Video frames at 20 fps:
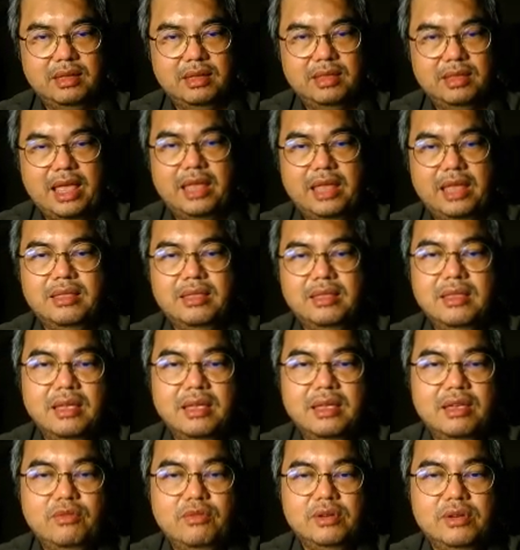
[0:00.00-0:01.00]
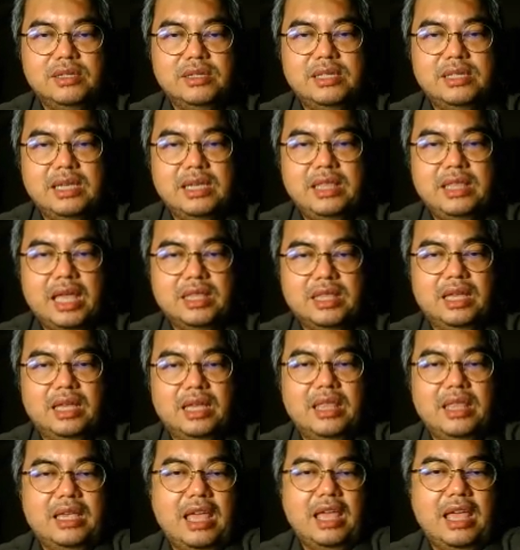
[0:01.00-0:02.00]
then you will see that
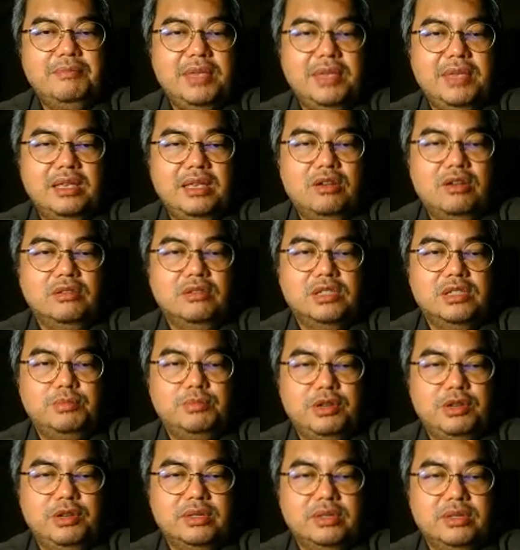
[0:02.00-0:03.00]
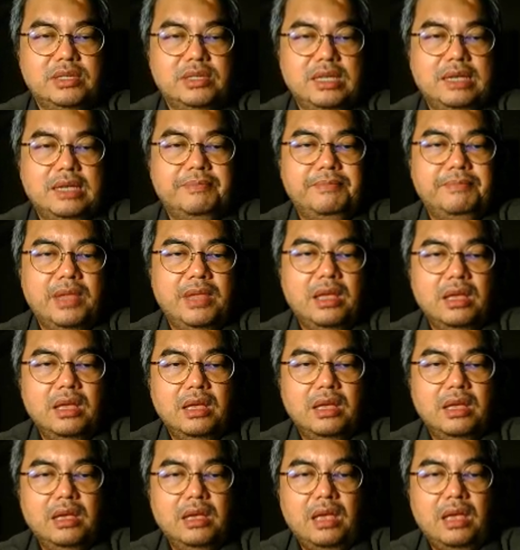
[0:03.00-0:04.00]
there can be conspiracy.
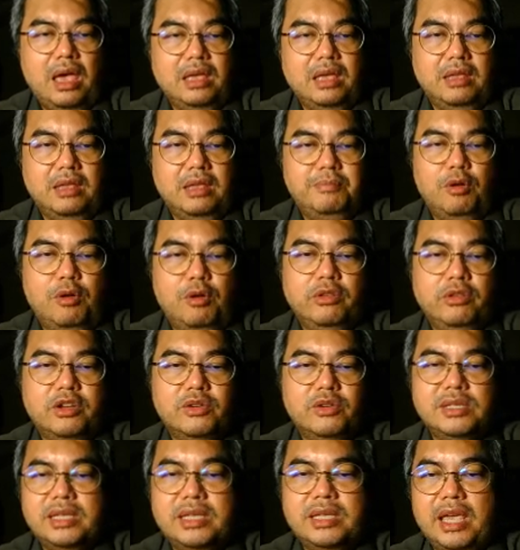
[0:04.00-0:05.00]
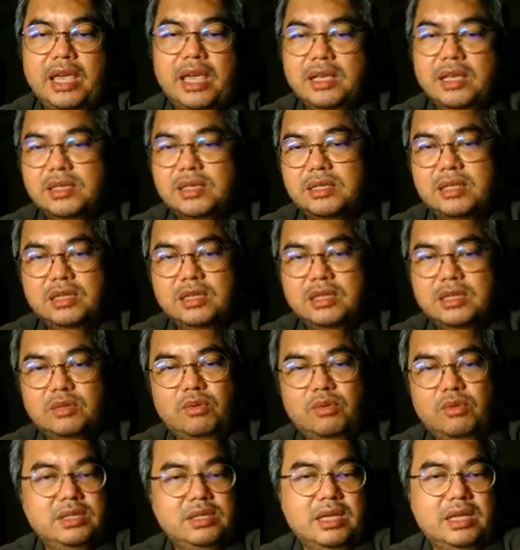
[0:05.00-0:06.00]
And in Polterer's case, this
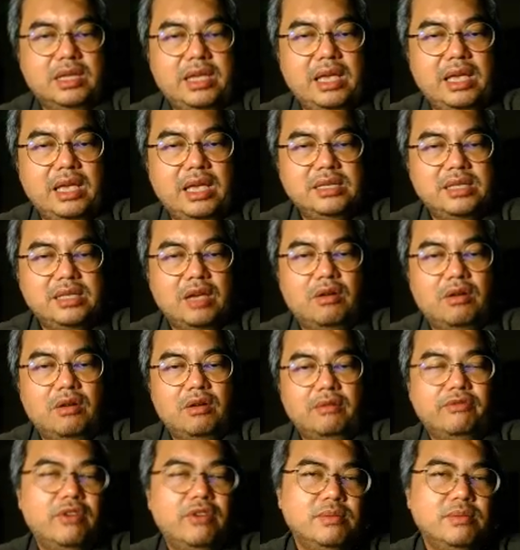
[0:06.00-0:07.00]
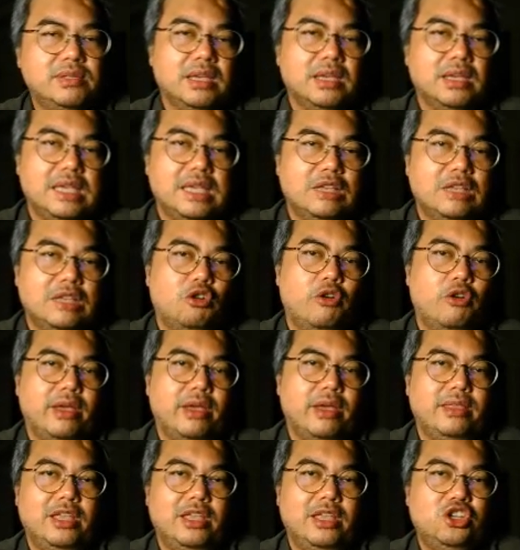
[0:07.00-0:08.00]
was the case that confirms the
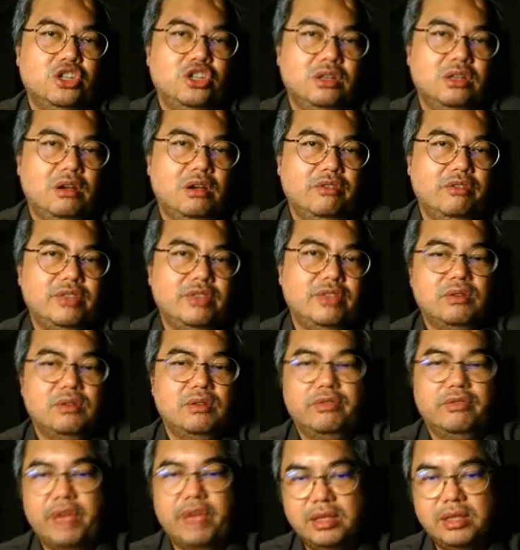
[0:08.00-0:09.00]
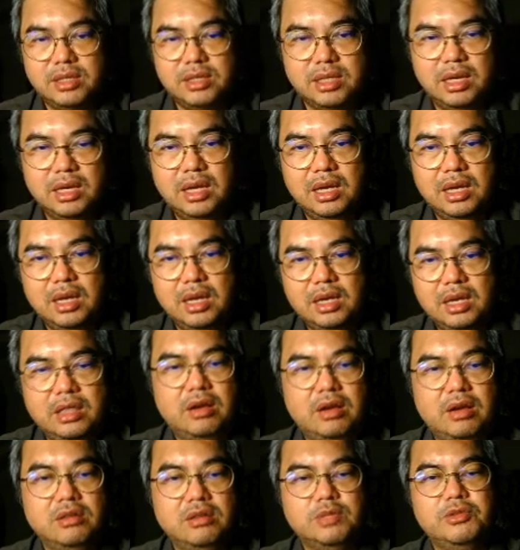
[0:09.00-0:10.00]
incorrect nature of this offense. The
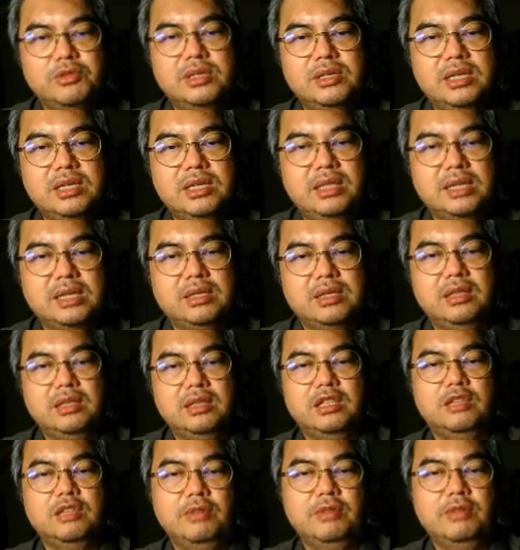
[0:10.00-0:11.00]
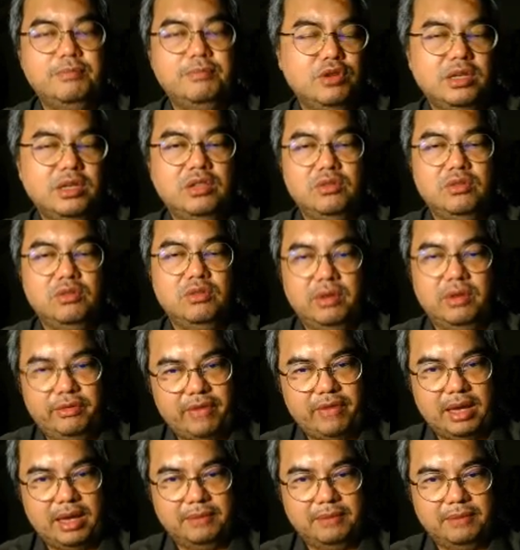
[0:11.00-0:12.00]
conspiracy does not need to be put into
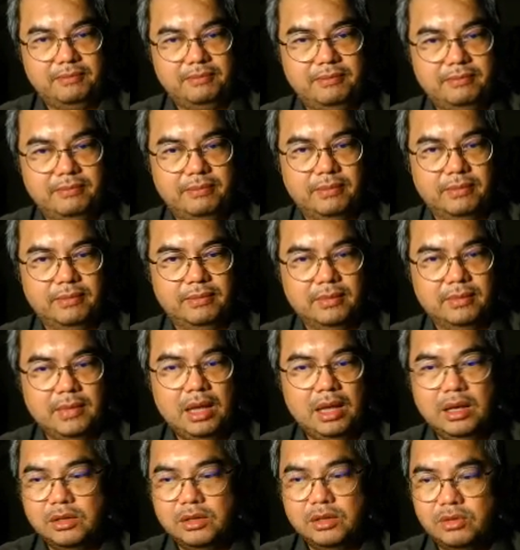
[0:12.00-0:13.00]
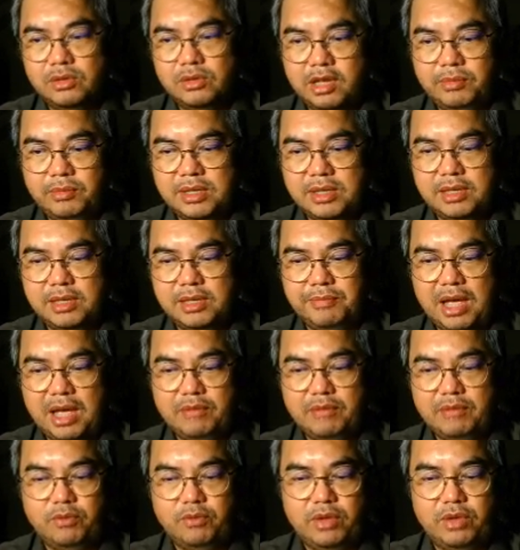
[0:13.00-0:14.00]
effect. So keep this in
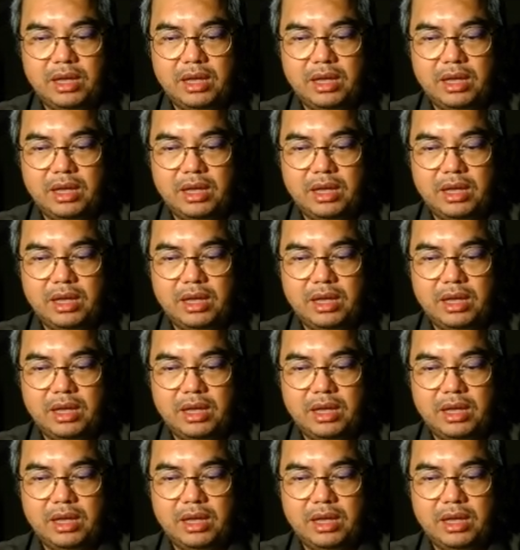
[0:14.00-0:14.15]
mind when we